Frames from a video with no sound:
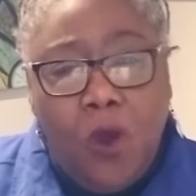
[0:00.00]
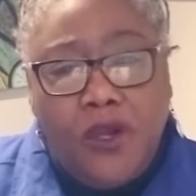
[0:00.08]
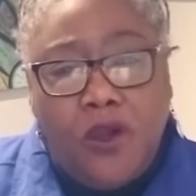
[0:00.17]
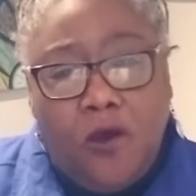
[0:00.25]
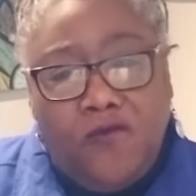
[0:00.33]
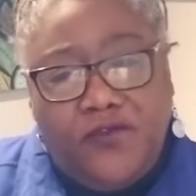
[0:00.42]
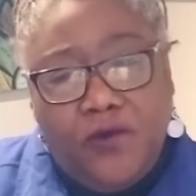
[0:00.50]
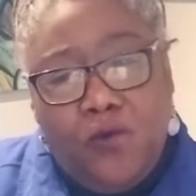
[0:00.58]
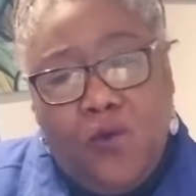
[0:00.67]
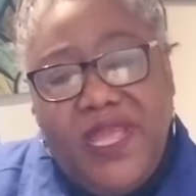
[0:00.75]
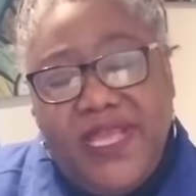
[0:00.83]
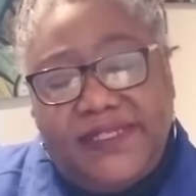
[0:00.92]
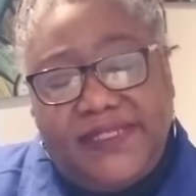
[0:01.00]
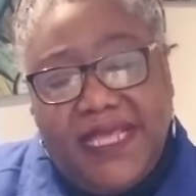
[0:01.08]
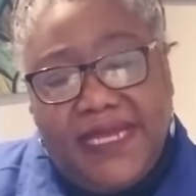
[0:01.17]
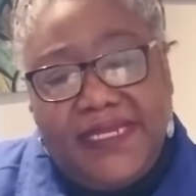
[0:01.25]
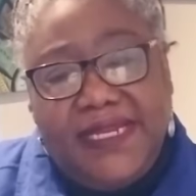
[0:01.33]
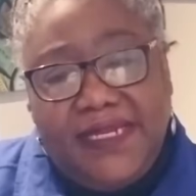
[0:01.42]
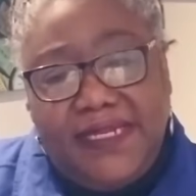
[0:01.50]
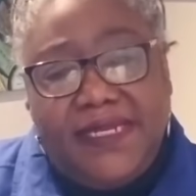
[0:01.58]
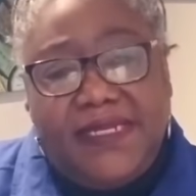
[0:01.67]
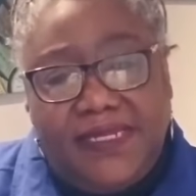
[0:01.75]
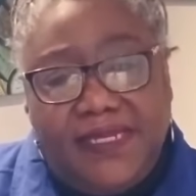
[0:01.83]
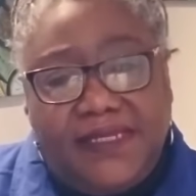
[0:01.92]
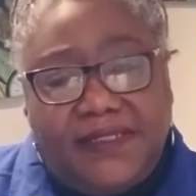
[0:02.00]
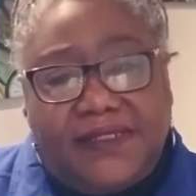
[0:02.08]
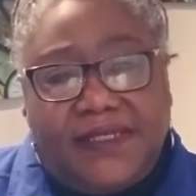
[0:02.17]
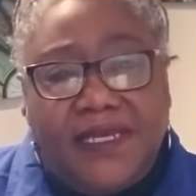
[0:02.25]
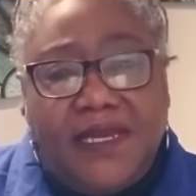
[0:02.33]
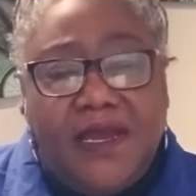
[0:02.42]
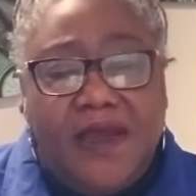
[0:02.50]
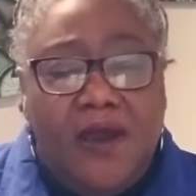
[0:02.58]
One of the ways that they did this